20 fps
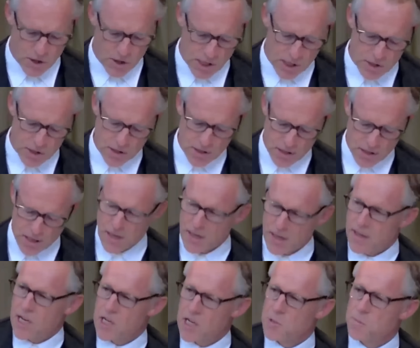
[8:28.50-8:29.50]
a situation
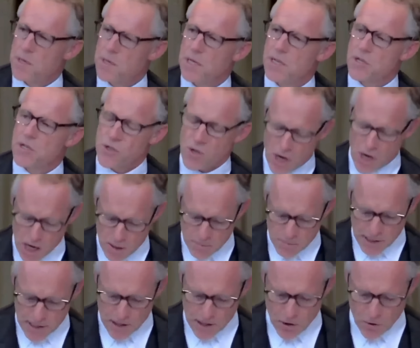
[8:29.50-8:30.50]
that has been
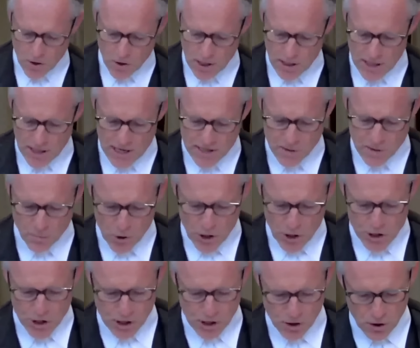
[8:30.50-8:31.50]
described by the UN as a
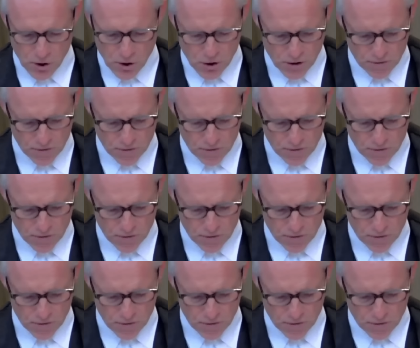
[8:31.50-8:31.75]
pressure